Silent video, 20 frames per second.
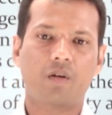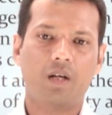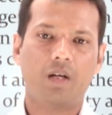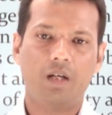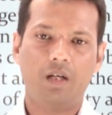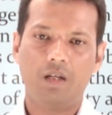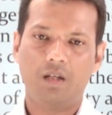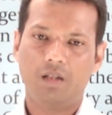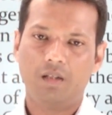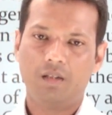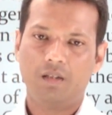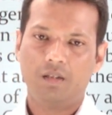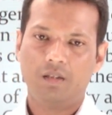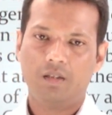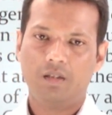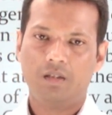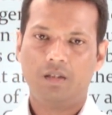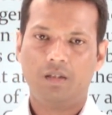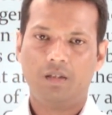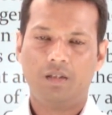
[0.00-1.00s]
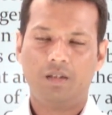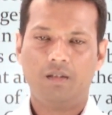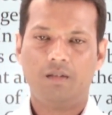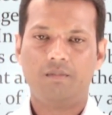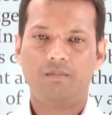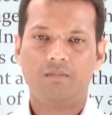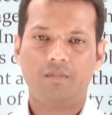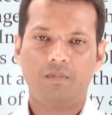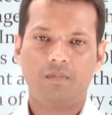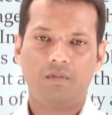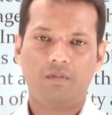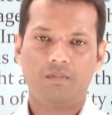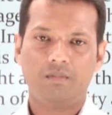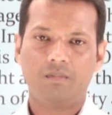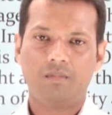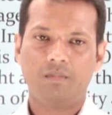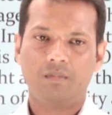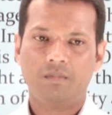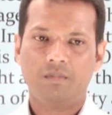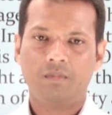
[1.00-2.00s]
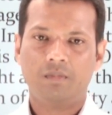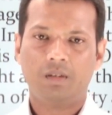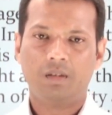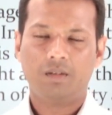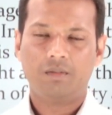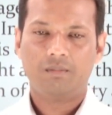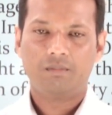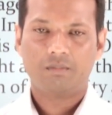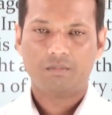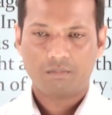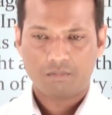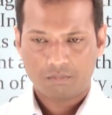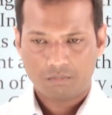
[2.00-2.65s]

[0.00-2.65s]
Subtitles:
her um, um,